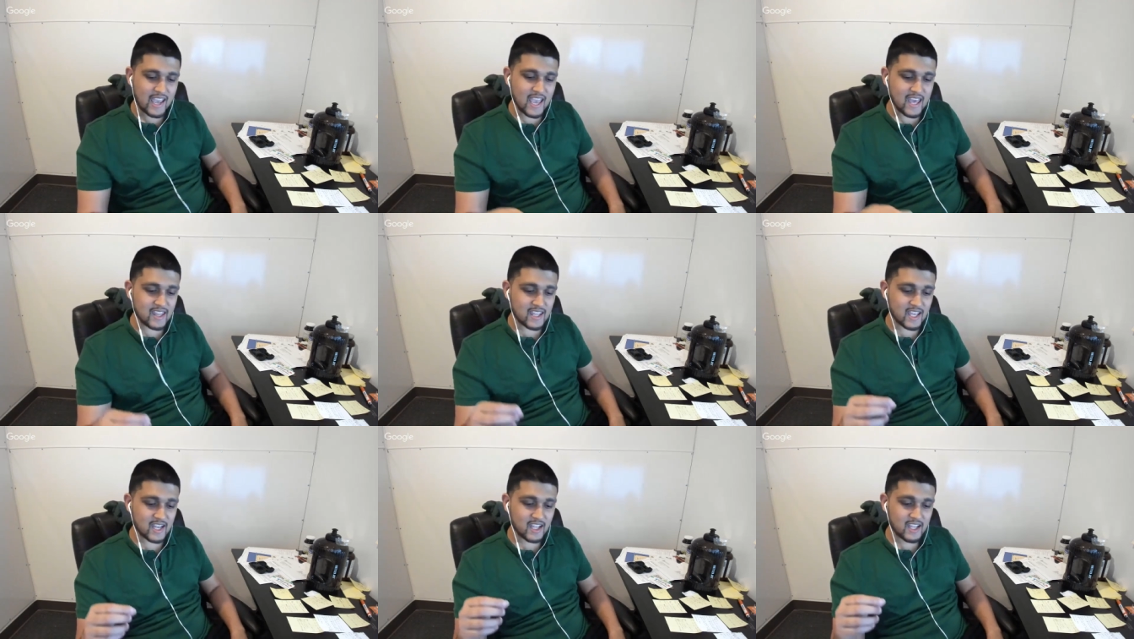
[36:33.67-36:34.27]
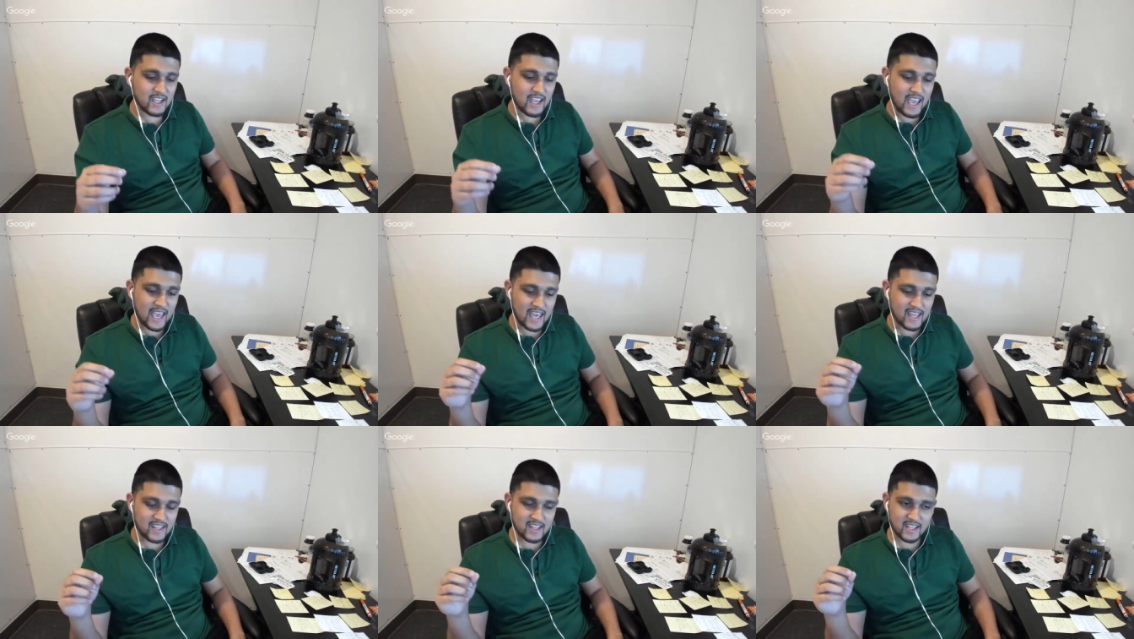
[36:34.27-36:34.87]
And then,
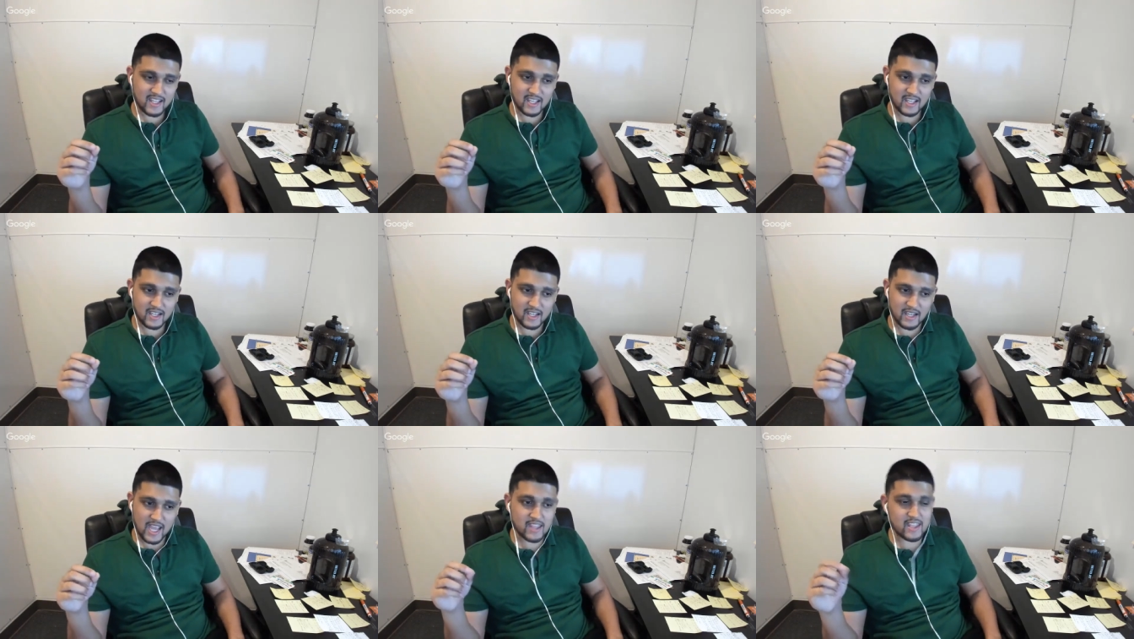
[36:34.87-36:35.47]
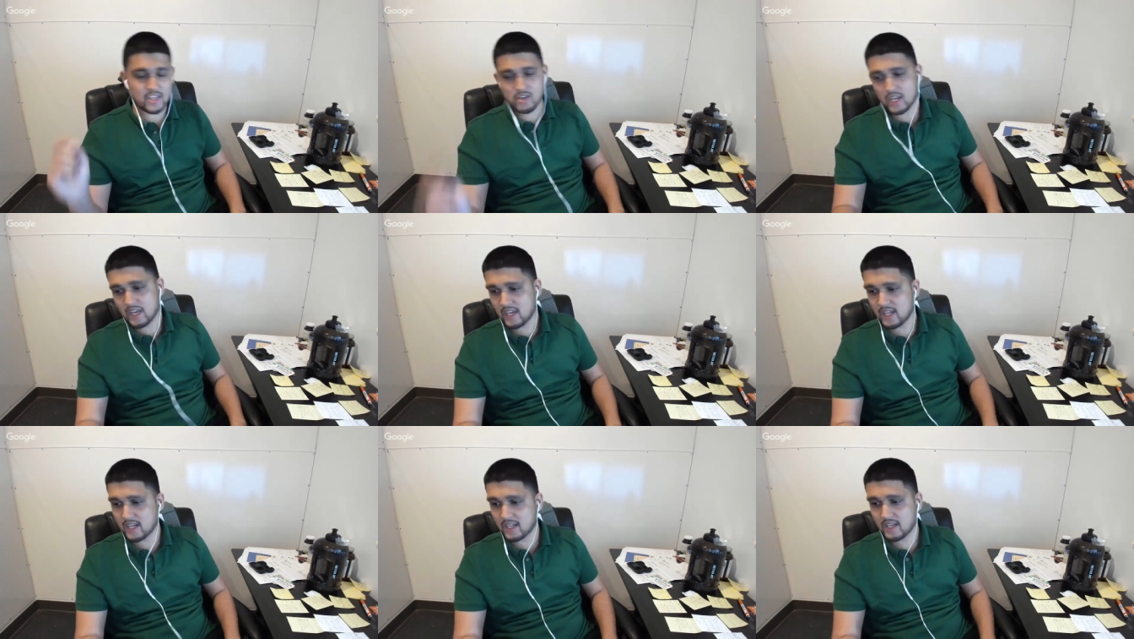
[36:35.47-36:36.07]
and then, and then you get
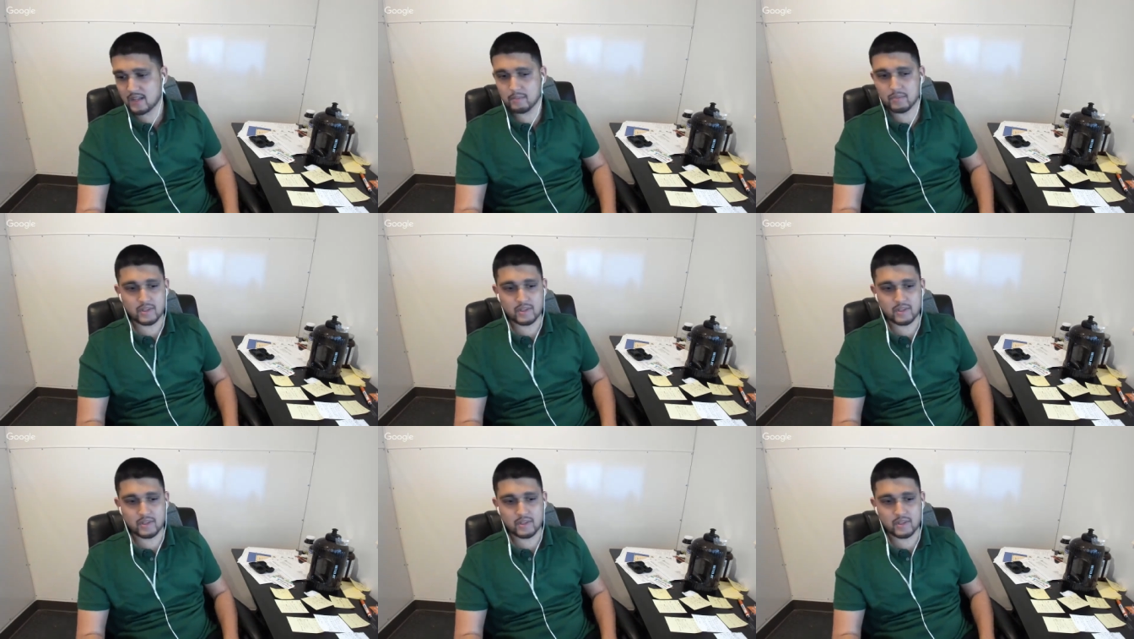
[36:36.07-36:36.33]
hit again.